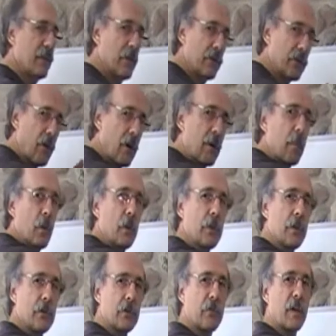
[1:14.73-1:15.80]

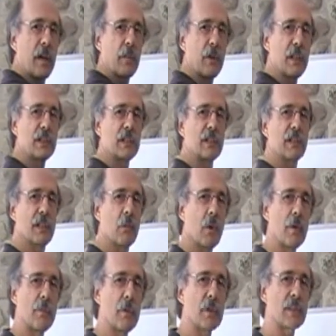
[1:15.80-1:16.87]
disharmonious vibrations that
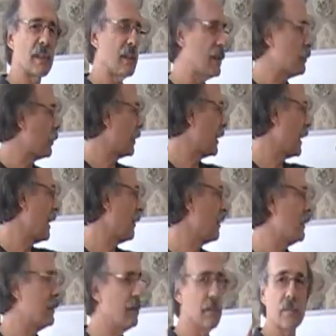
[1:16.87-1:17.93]
one person is putting out
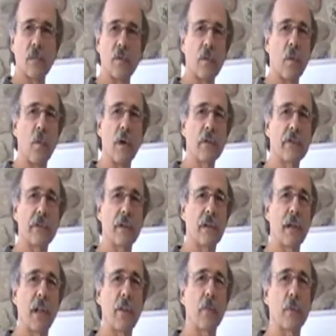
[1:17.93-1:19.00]
and the ones that
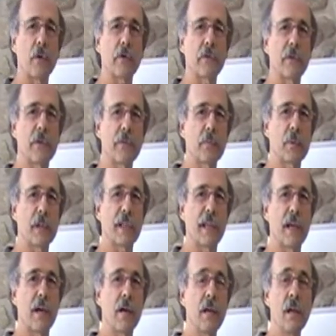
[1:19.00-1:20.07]
another person is putting
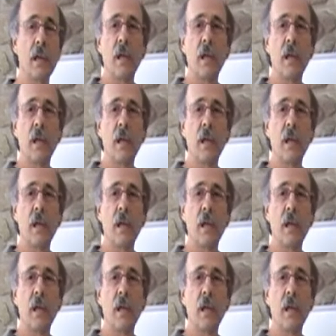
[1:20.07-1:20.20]
out,